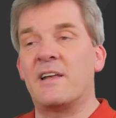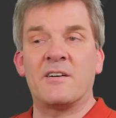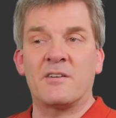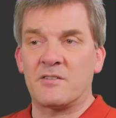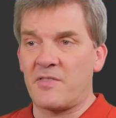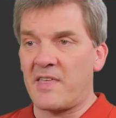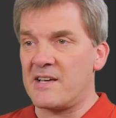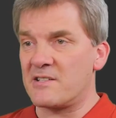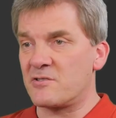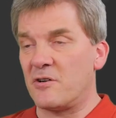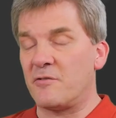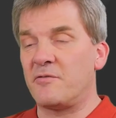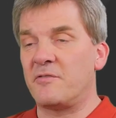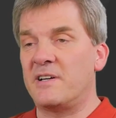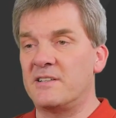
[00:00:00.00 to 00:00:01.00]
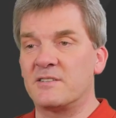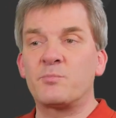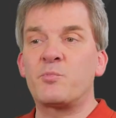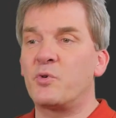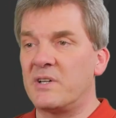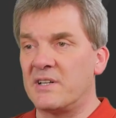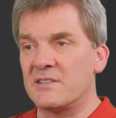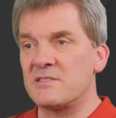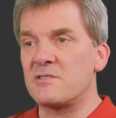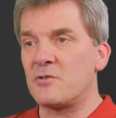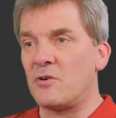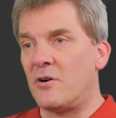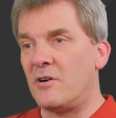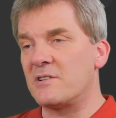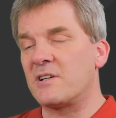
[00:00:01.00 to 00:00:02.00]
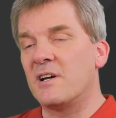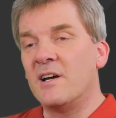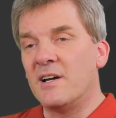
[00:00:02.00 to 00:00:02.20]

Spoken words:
and their software is pre-installed